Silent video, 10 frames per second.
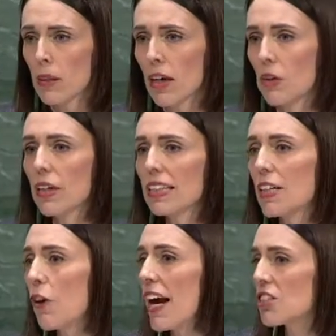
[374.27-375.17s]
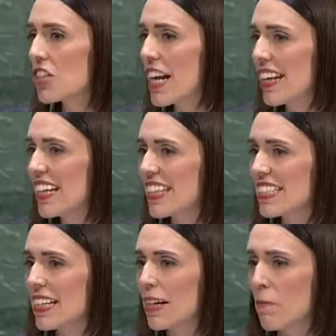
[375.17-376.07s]
I quickly crouched down
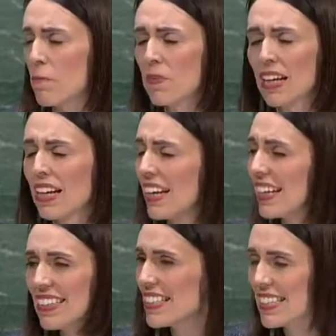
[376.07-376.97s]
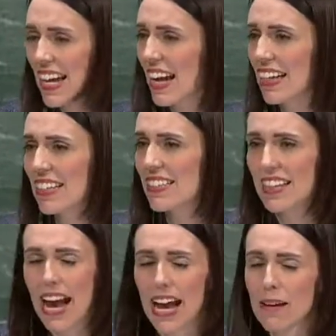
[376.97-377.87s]
next to him. He didn't say his
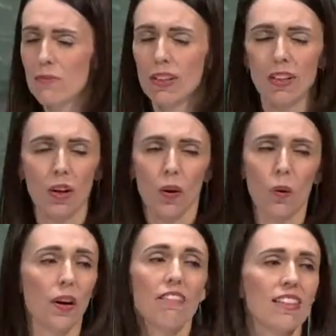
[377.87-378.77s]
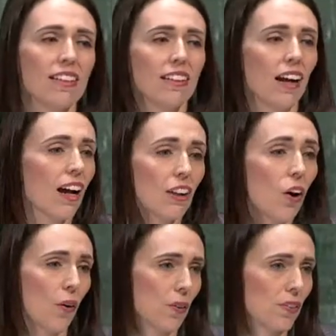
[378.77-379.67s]
name or even
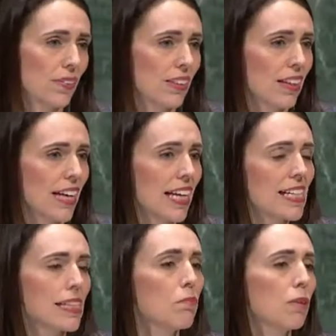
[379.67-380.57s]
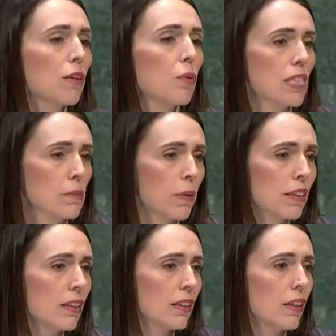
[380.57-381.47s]
hello. He simply
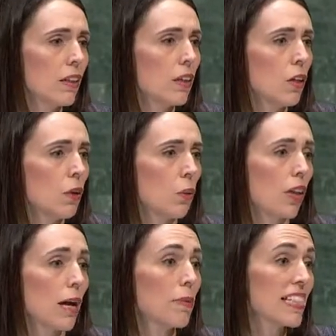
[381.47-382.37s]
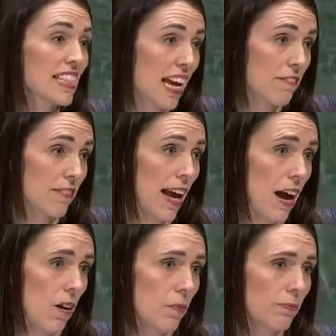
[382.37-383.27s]
whispered, "Will I be safe
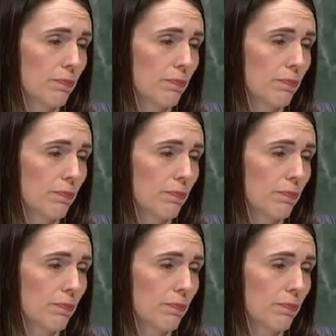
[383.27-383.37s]
now?"